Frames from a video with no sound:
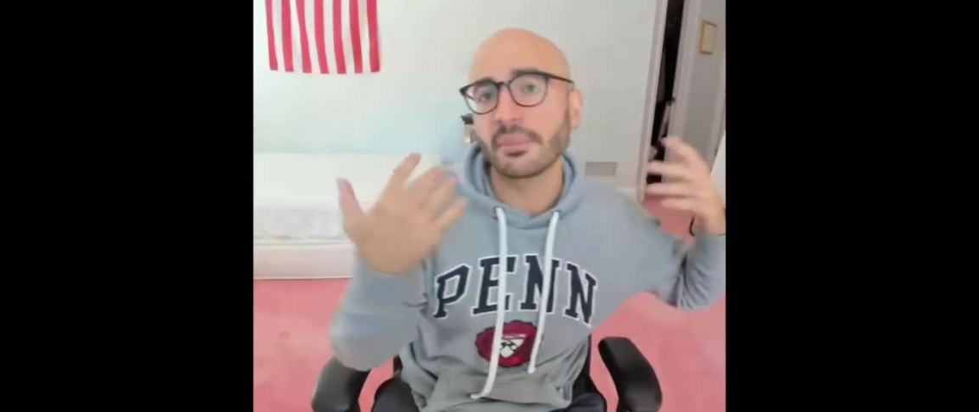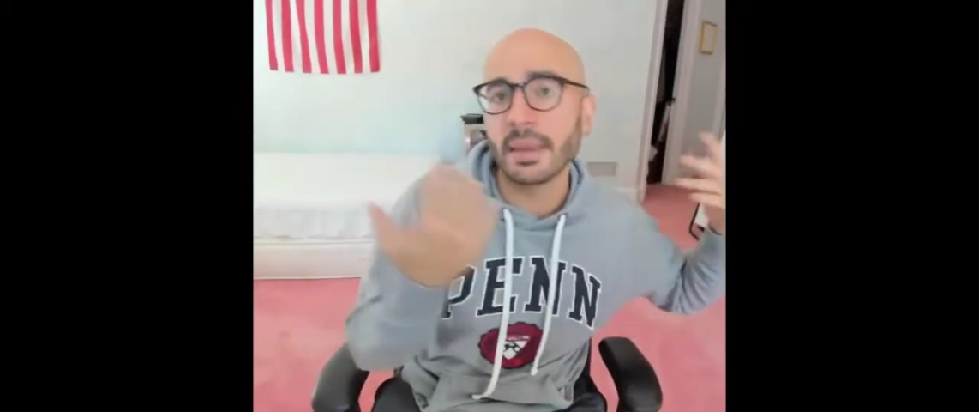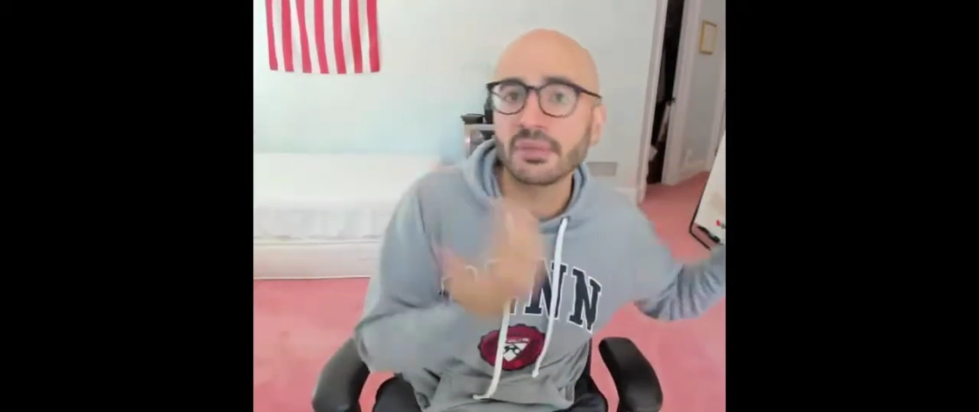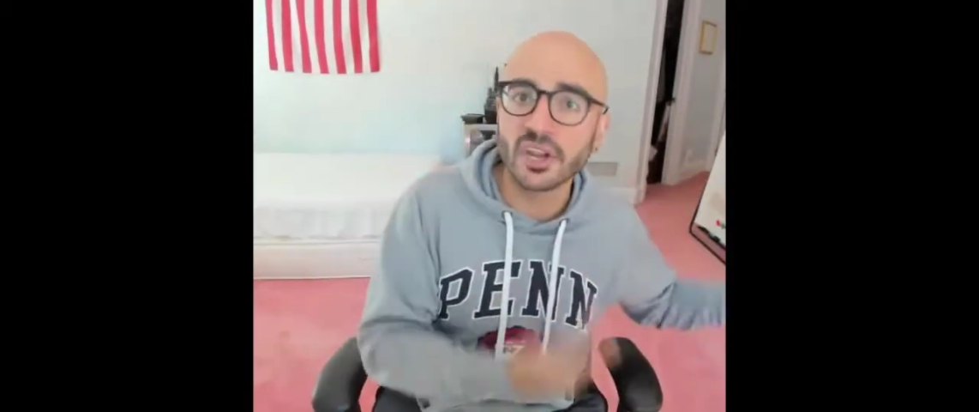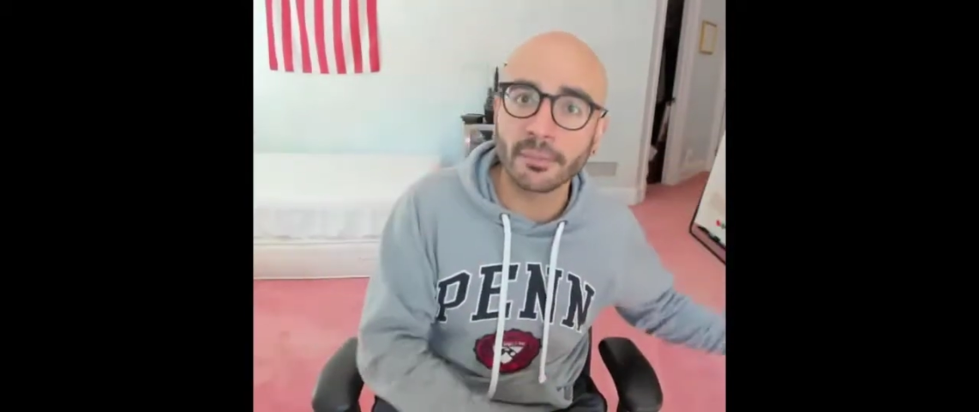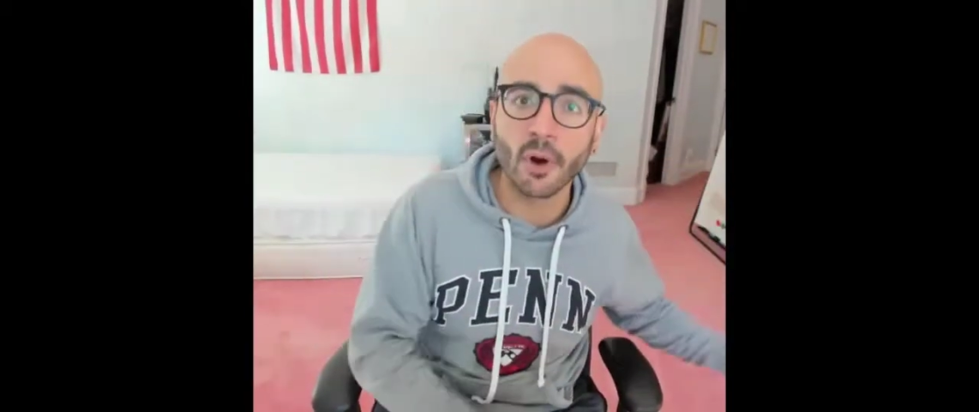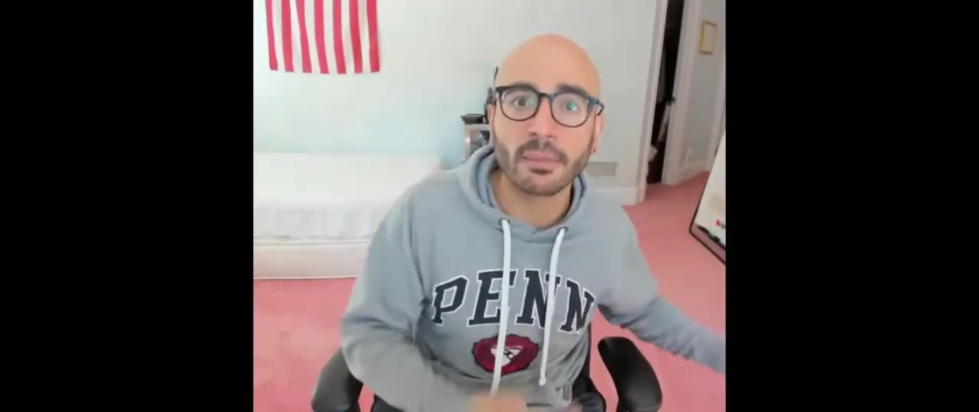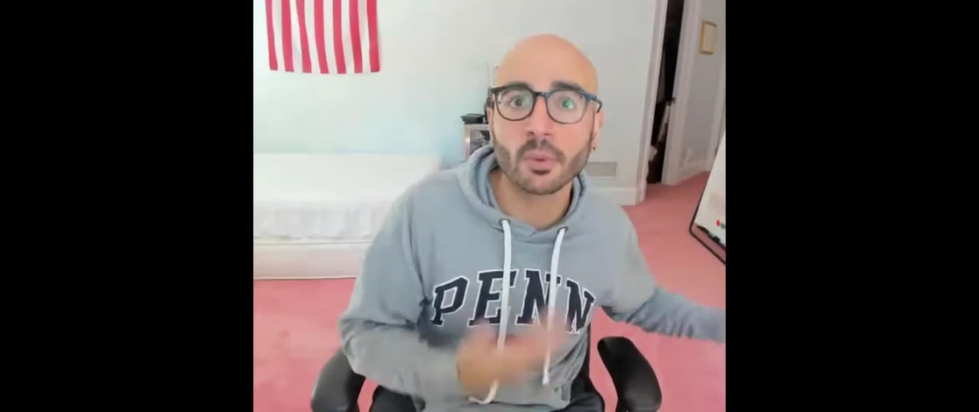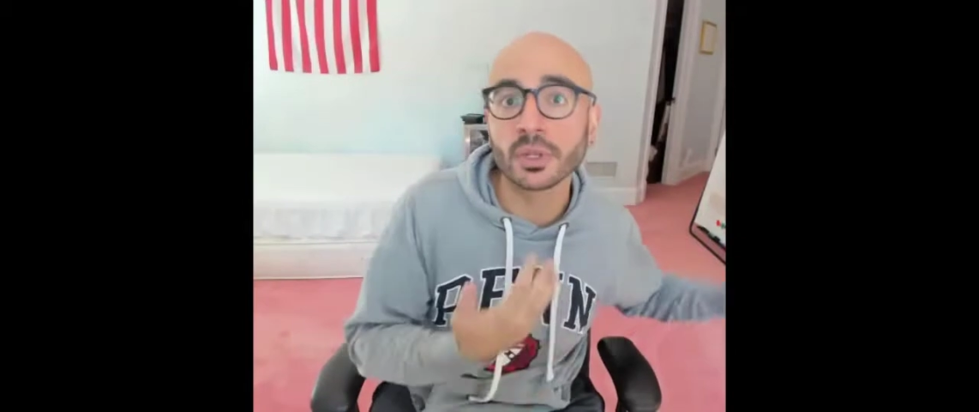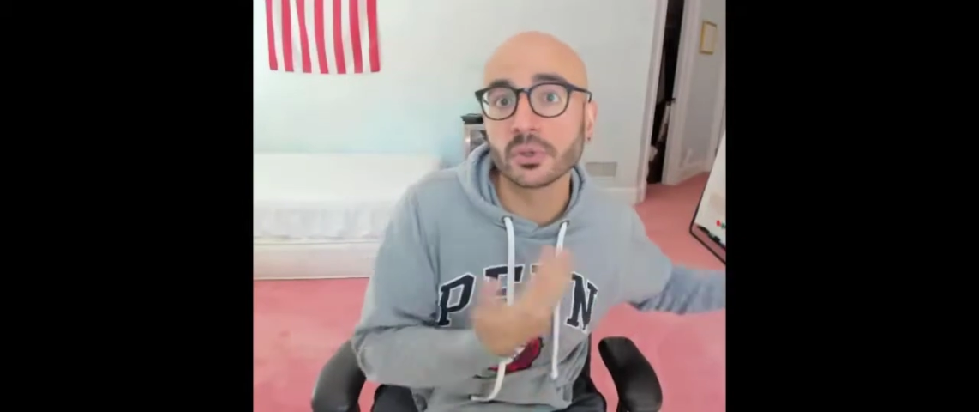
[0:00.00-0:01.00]
then maybe the
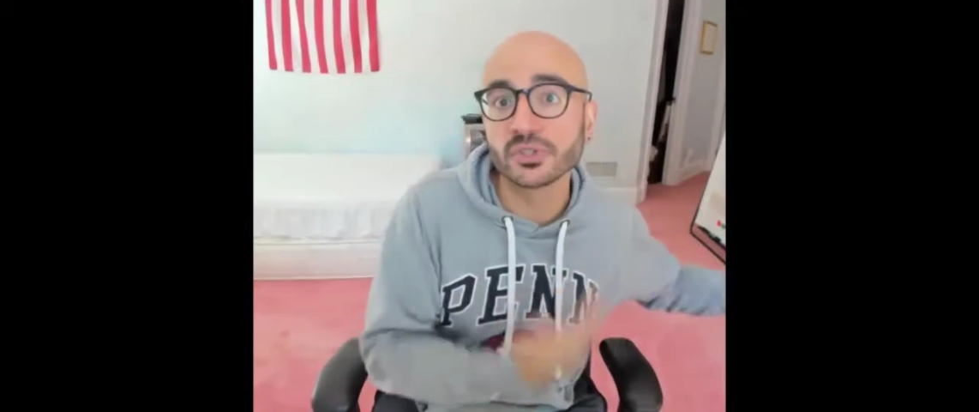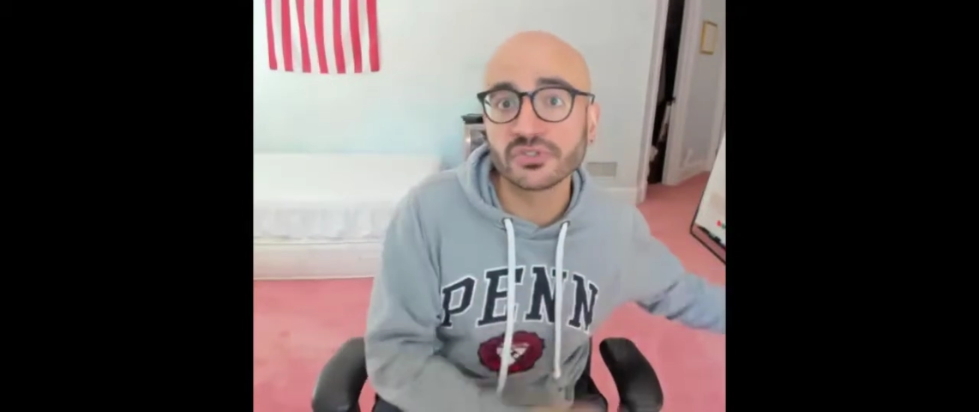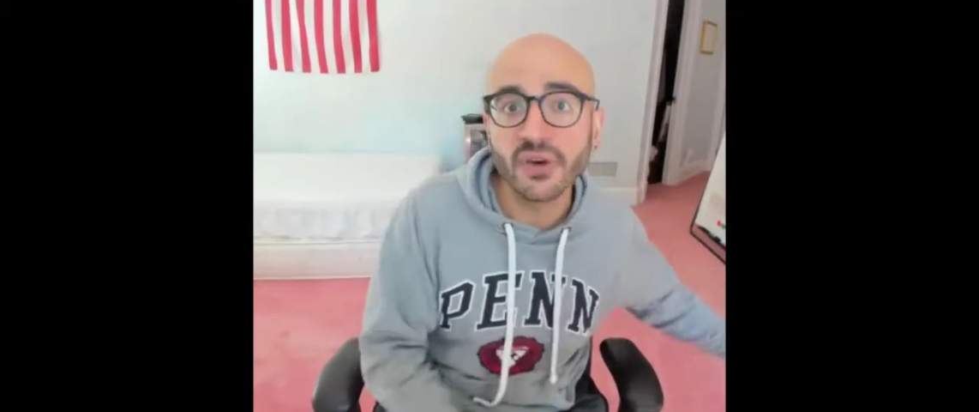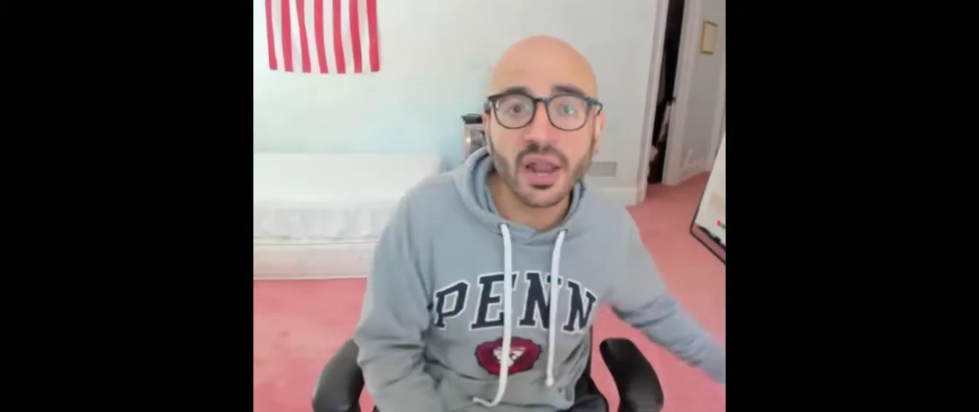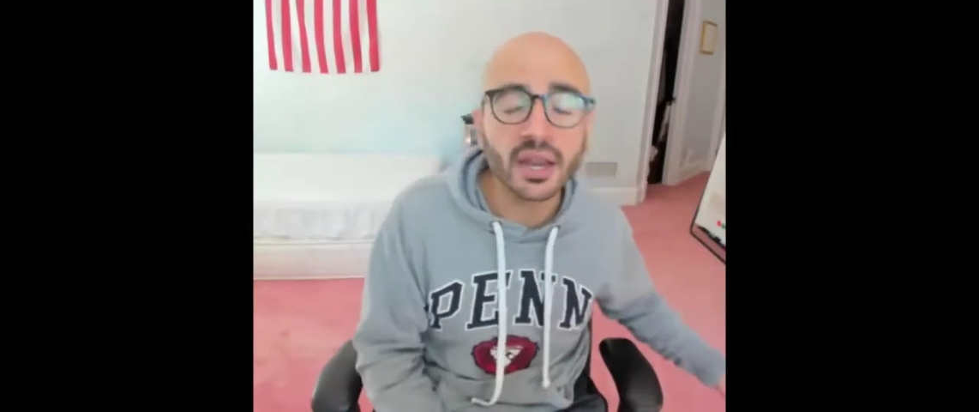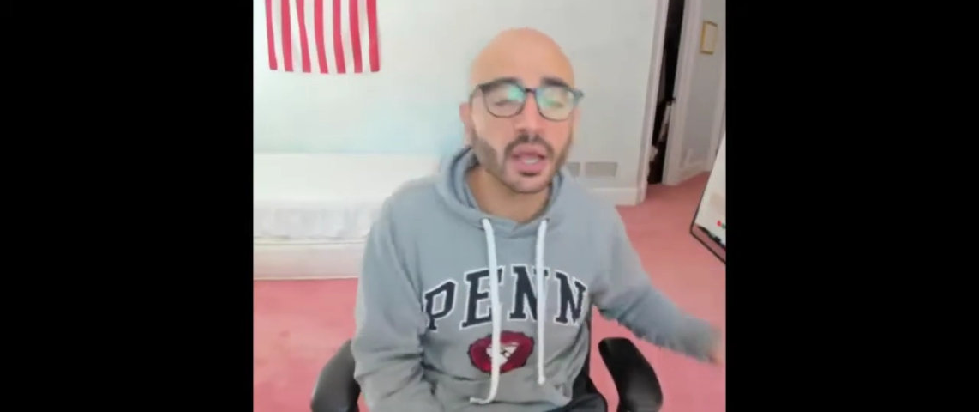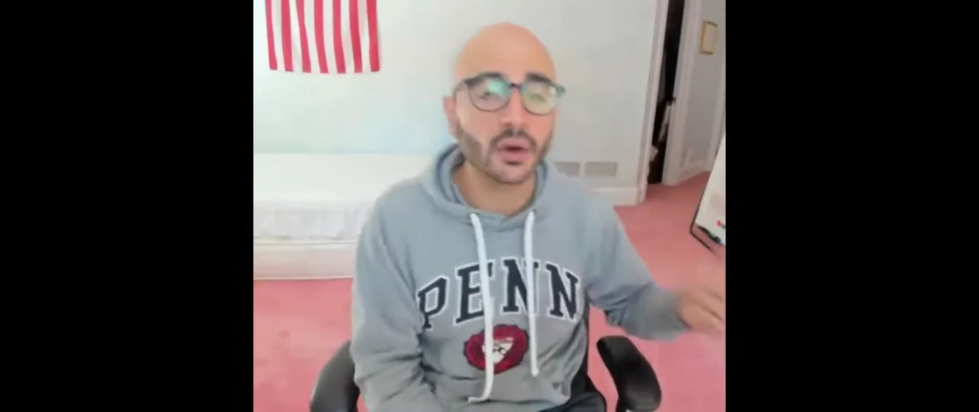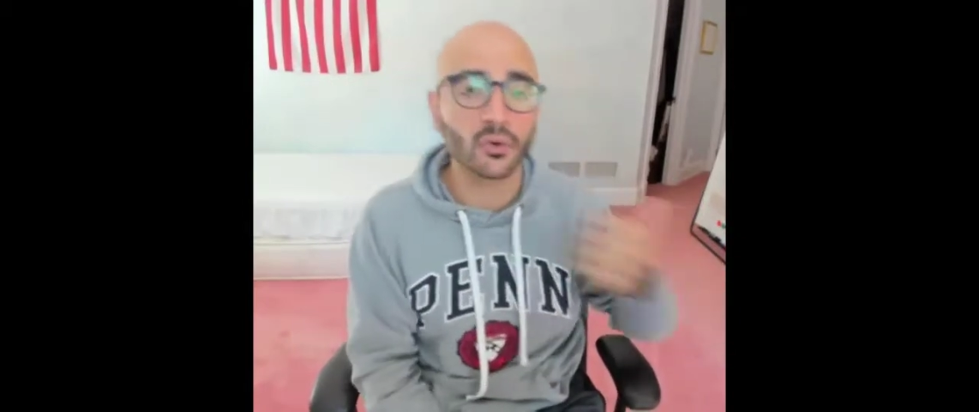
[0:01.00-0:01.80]
department will lose funding,